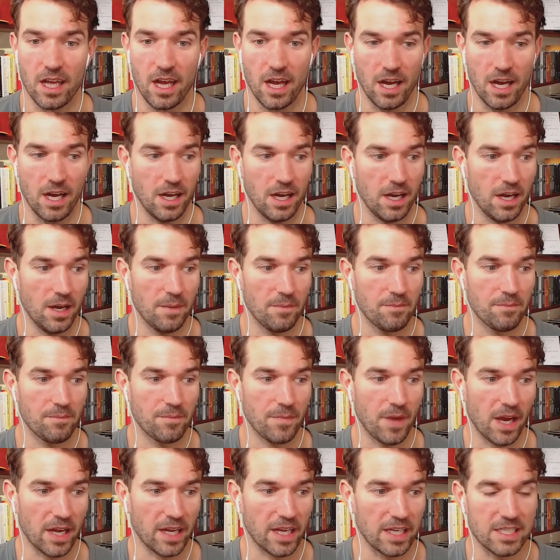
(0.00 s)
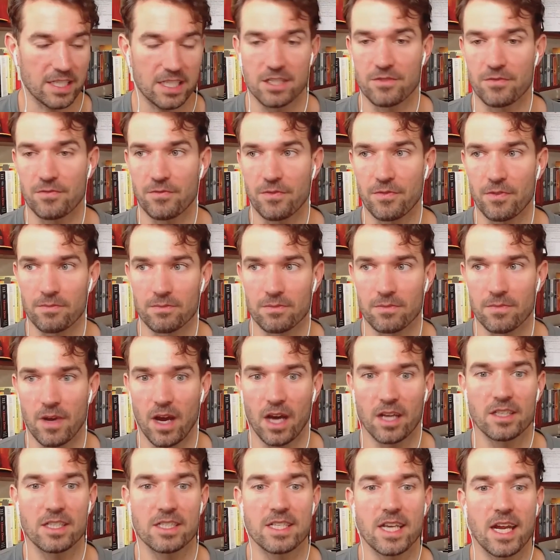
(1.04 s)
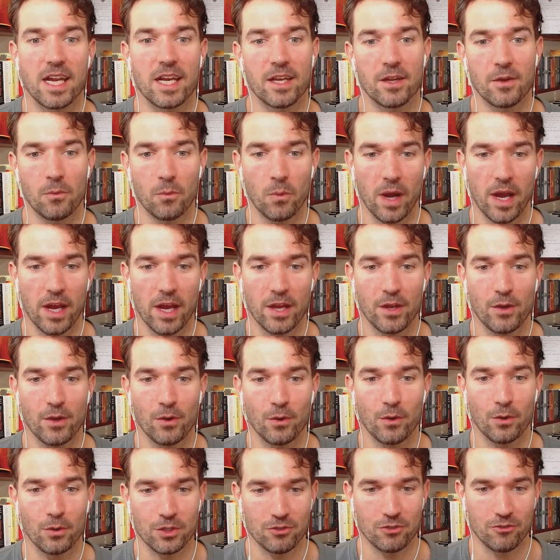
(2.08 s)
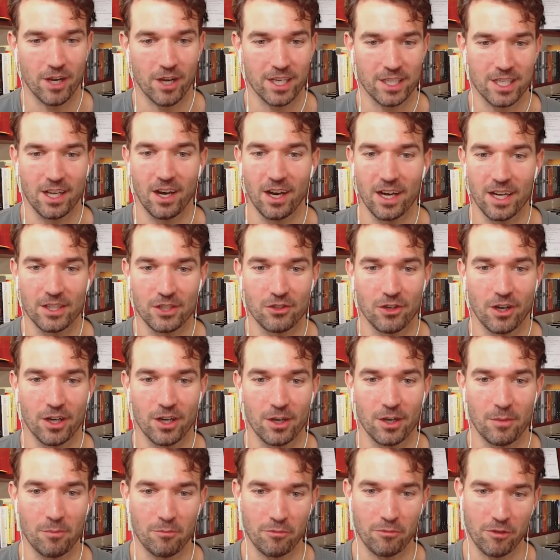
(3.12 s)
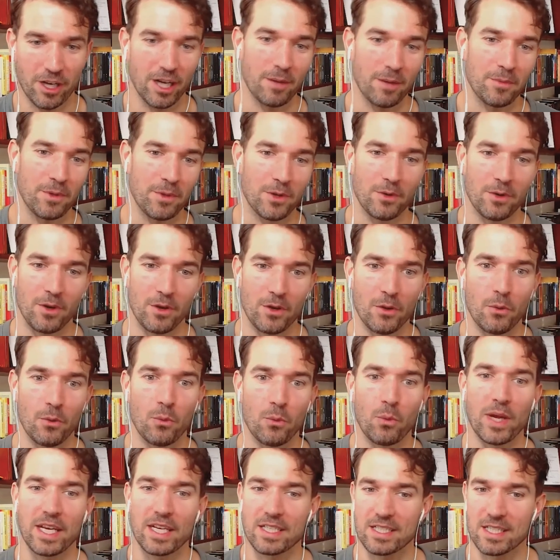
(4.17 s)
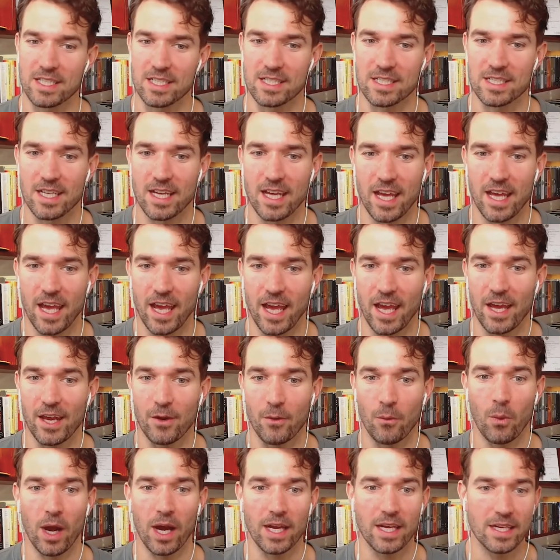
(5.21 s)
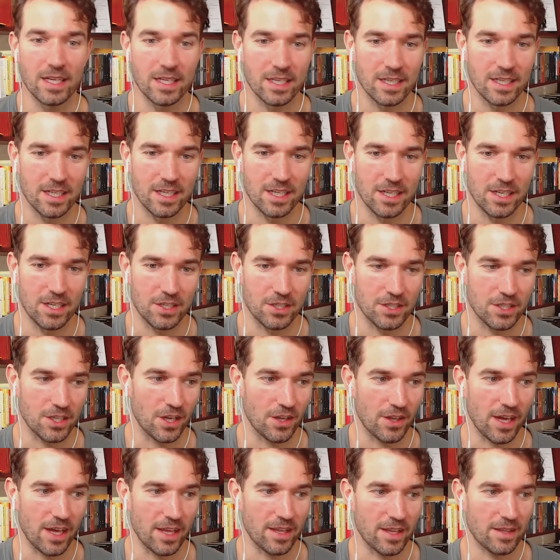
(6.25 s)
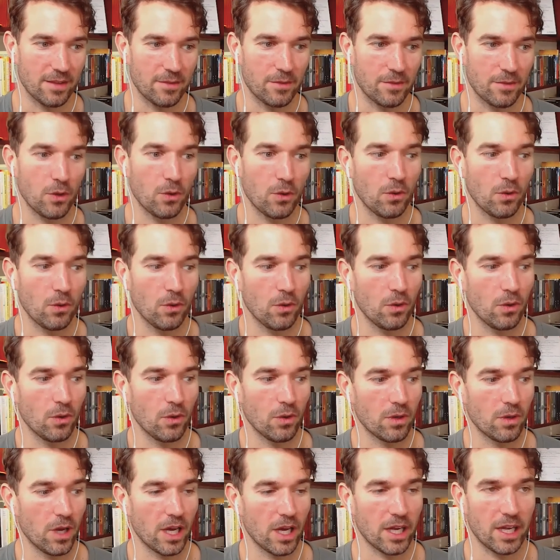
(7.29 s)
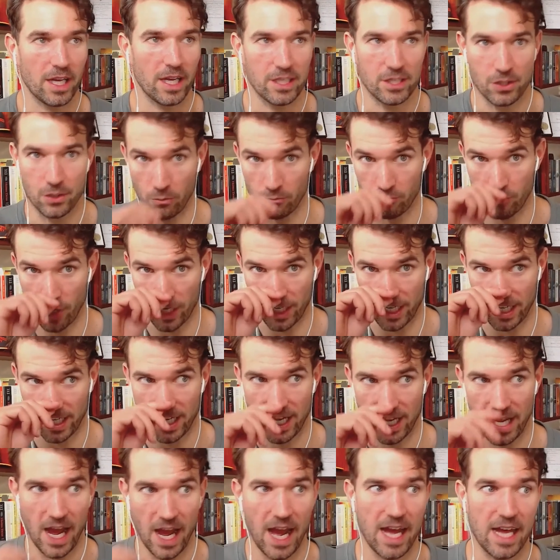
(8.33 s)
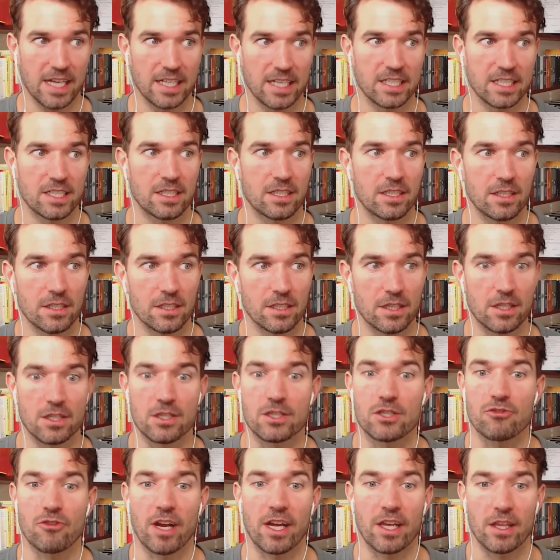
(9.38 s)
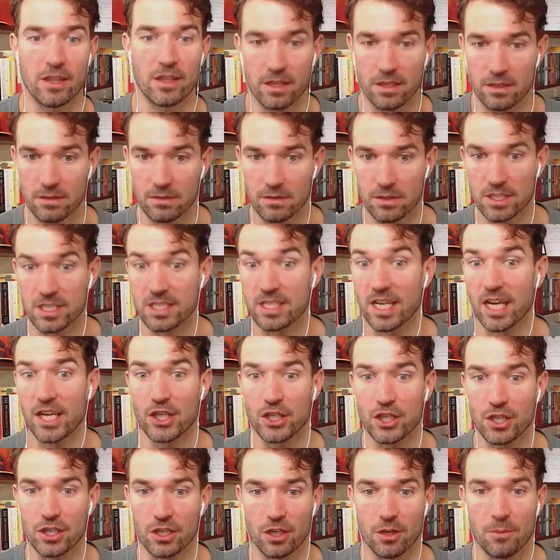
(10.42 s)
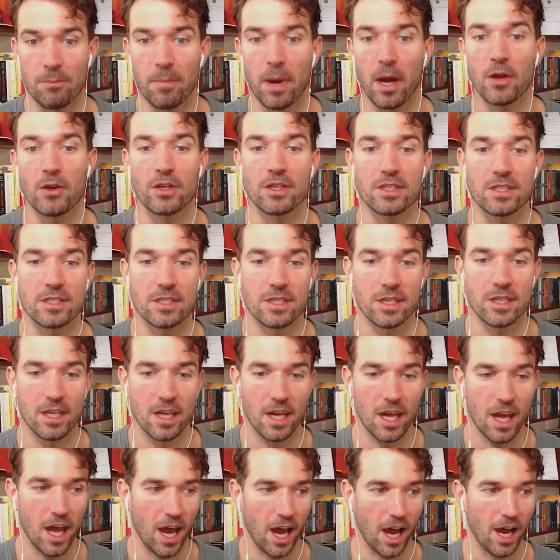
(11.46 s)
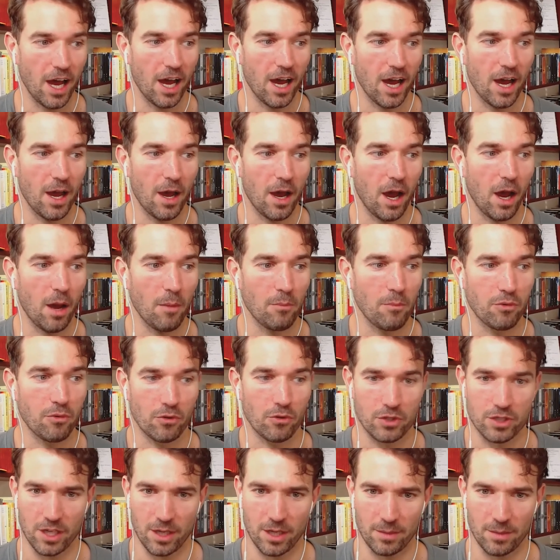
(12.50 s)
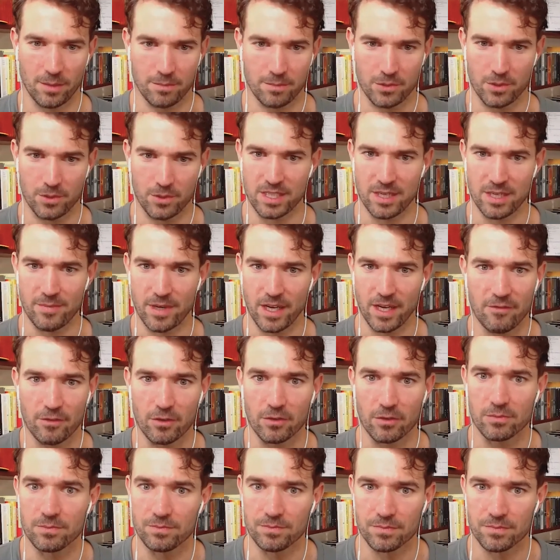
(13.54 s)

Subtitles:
I guess it's understanding where your strengths lie and trying to bring up your weaknesses in a way, so that your running and the strength station components are brought up to a similar level.